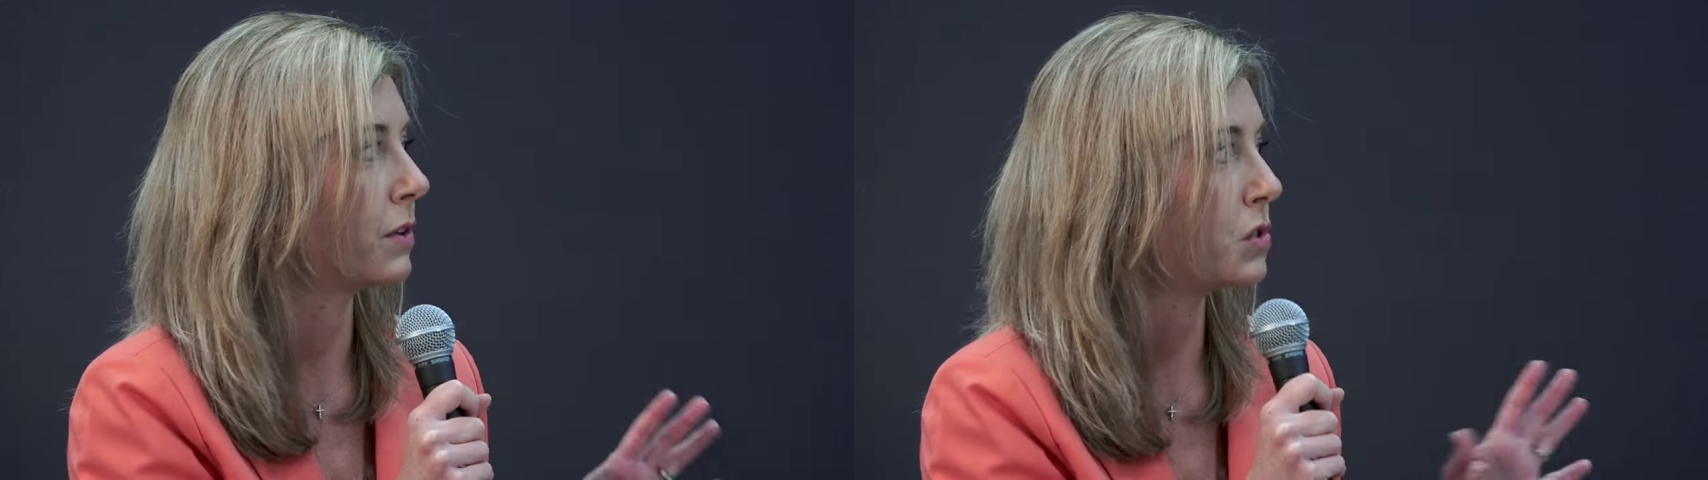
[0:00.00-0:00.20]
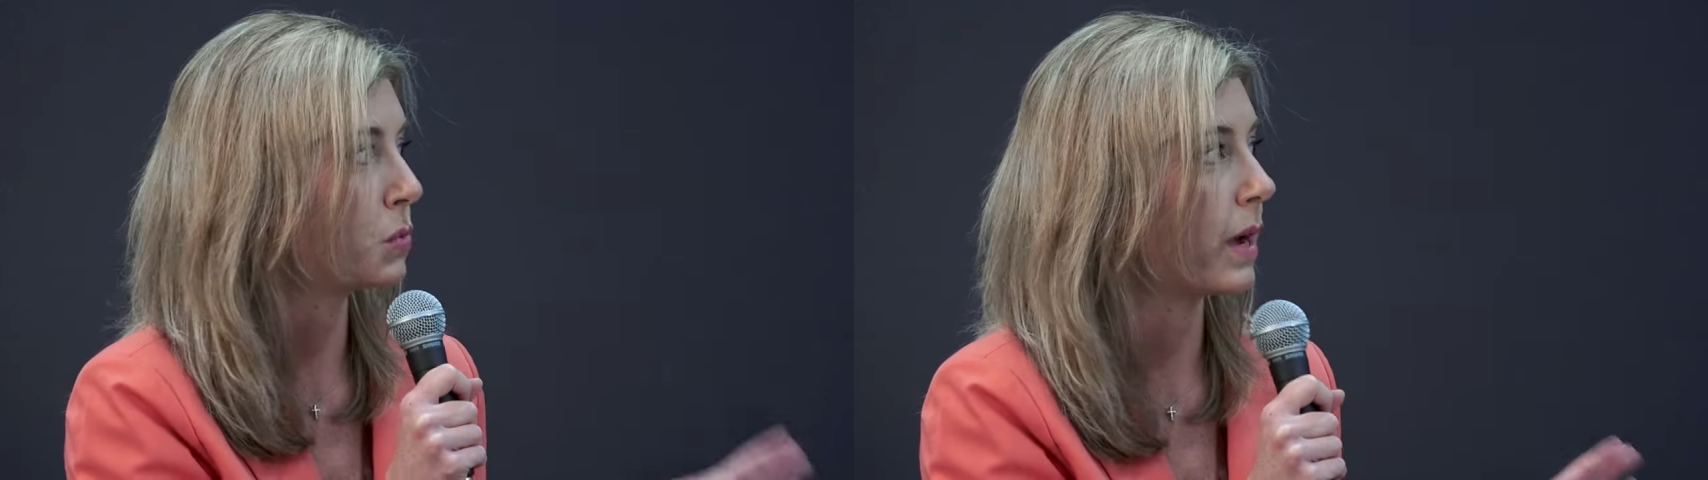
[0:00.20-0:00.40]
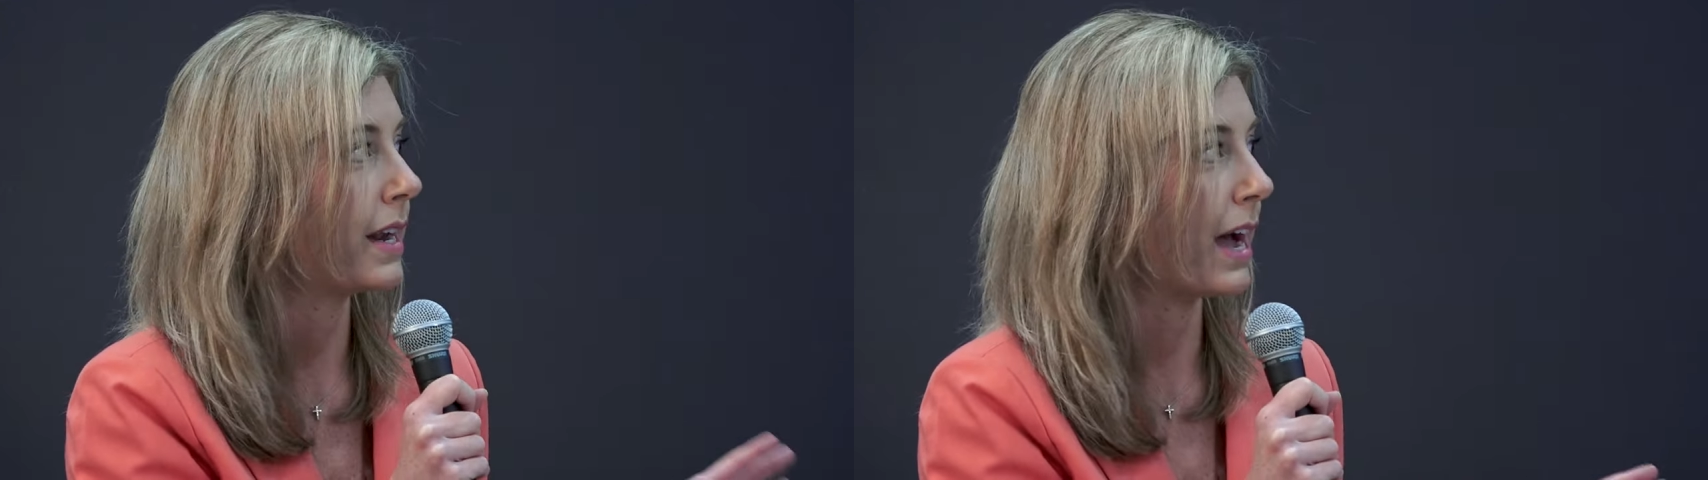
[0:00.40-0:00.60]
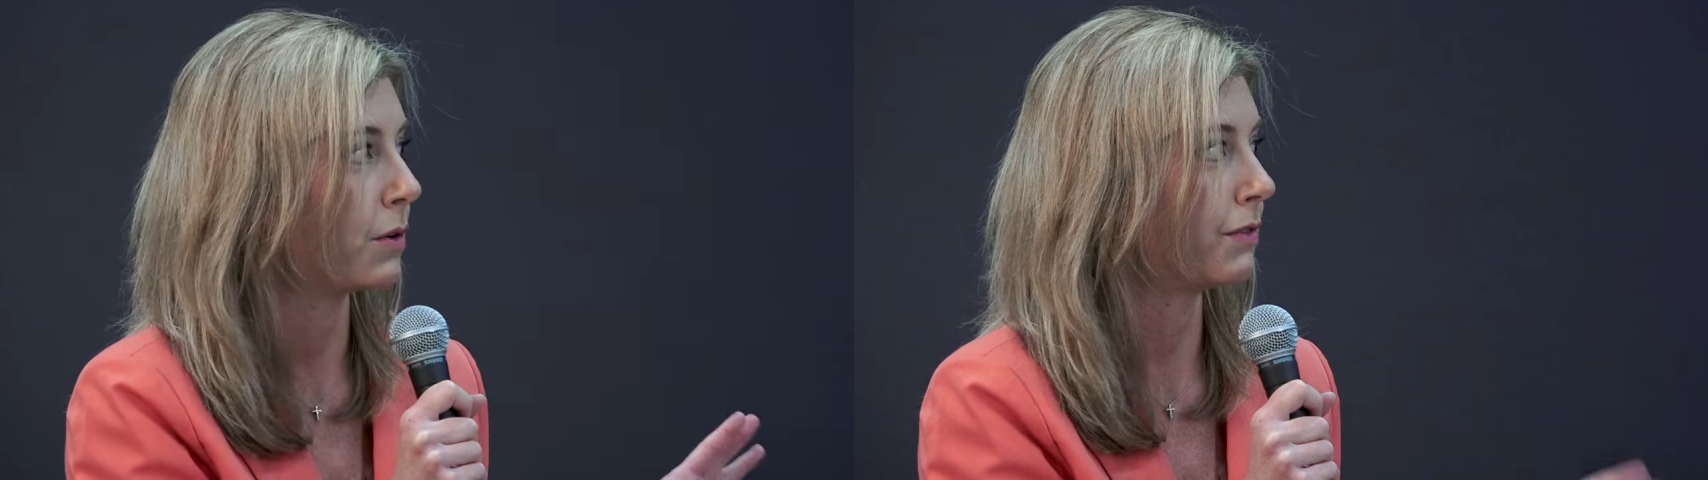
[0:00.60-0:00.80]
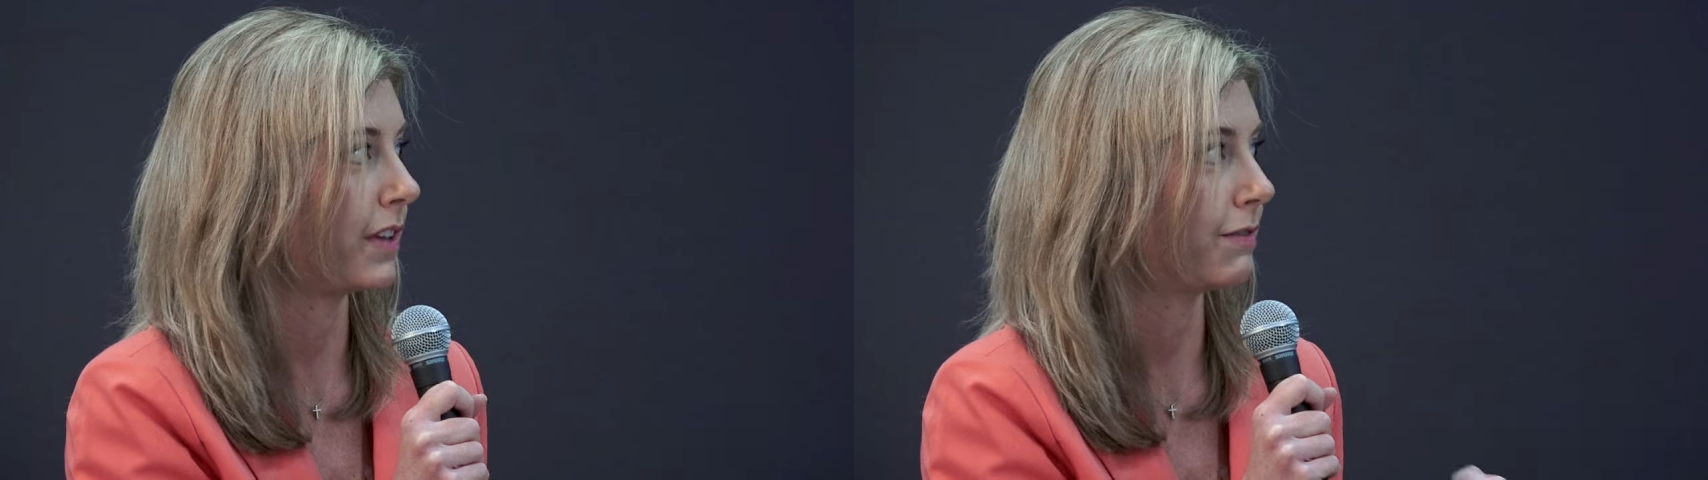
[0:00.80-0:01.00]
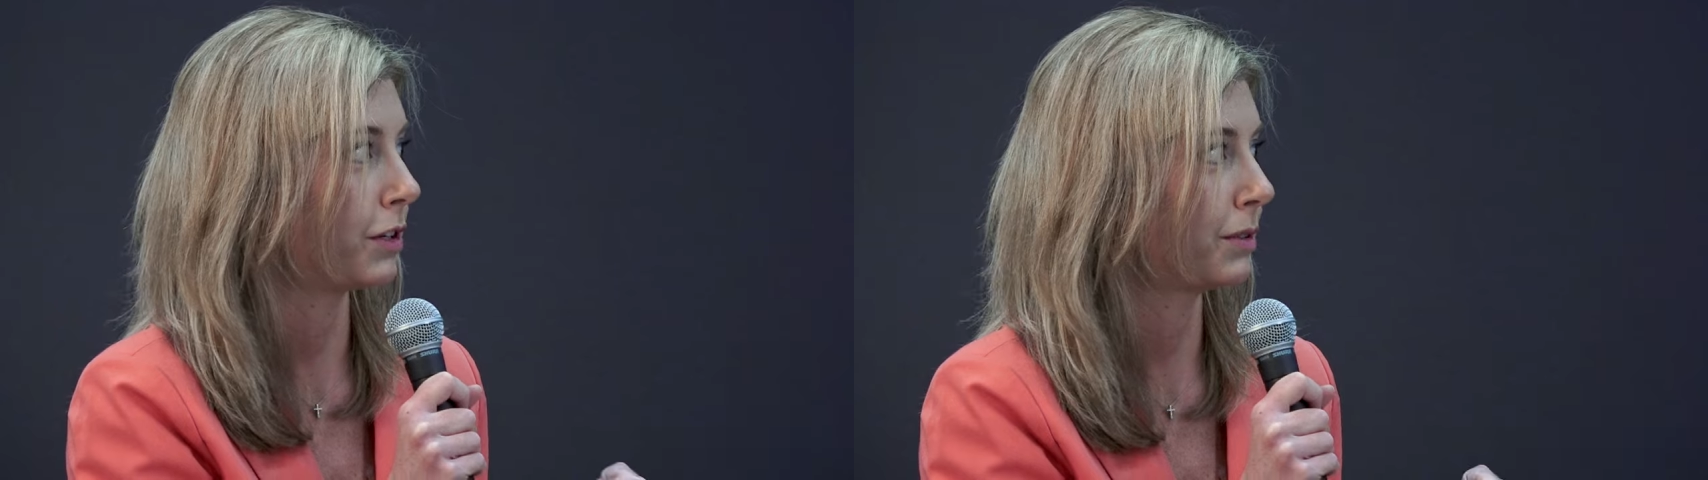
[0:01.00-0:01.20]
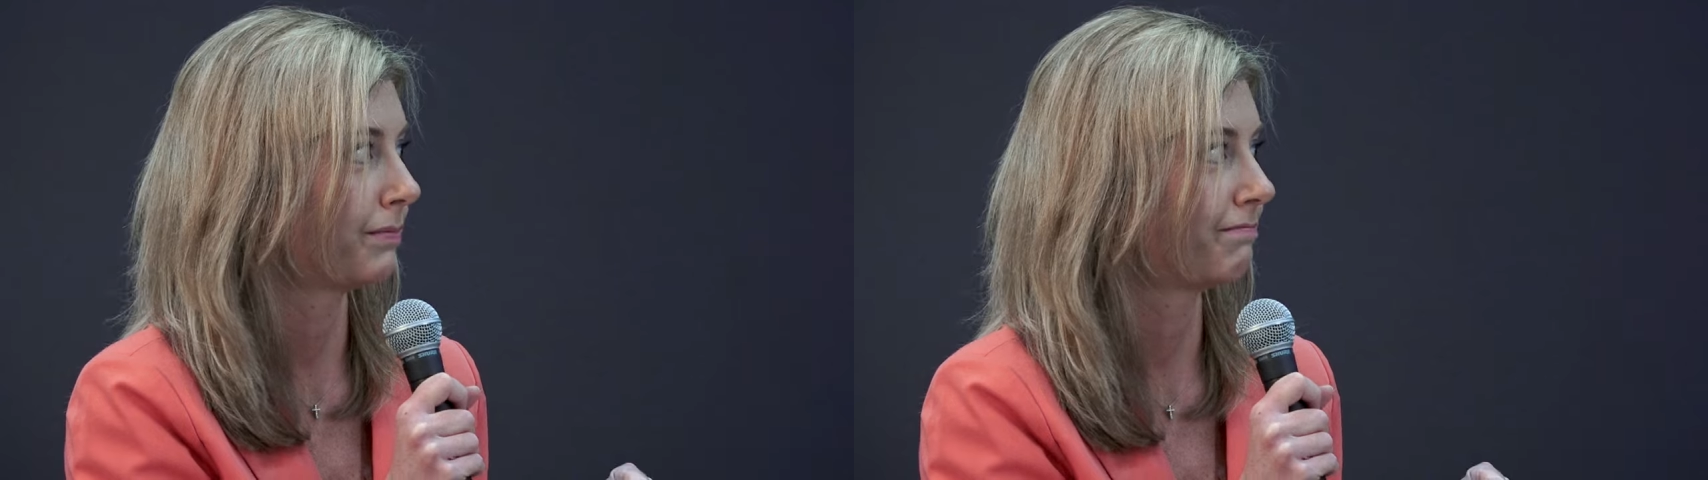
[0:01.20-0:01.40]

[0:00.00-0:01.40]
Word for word: can sweat out a fever.